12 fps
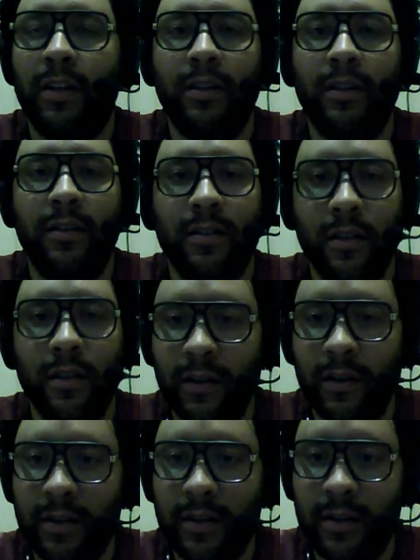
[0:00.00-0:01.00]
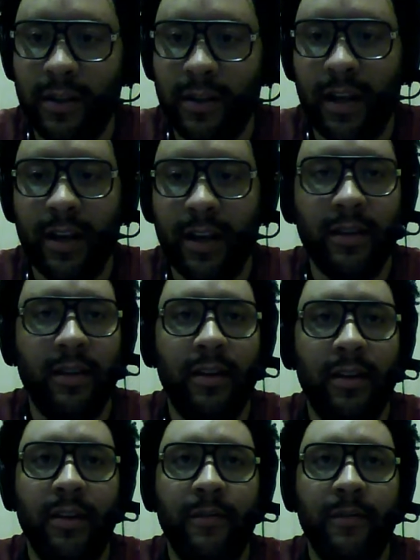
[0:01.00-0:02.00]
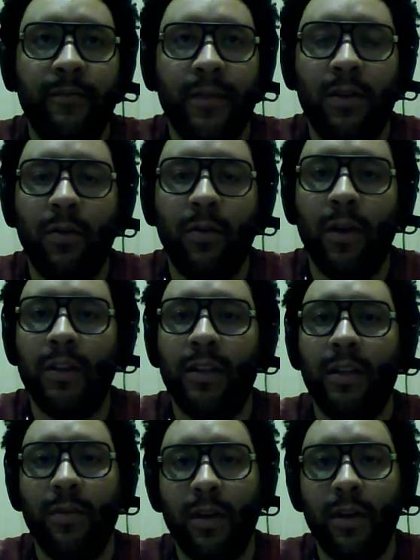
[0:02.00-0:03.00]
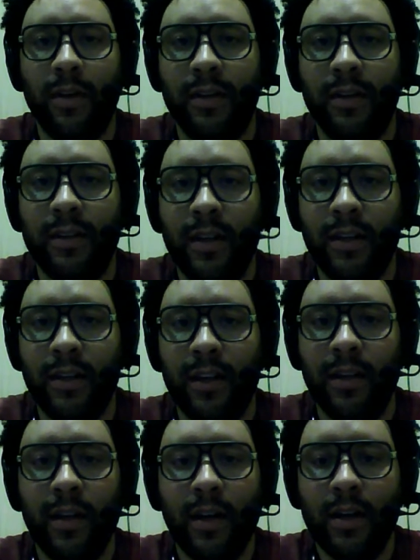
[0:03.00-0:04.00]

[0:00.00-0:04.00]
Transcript: the service and the quality product that they need.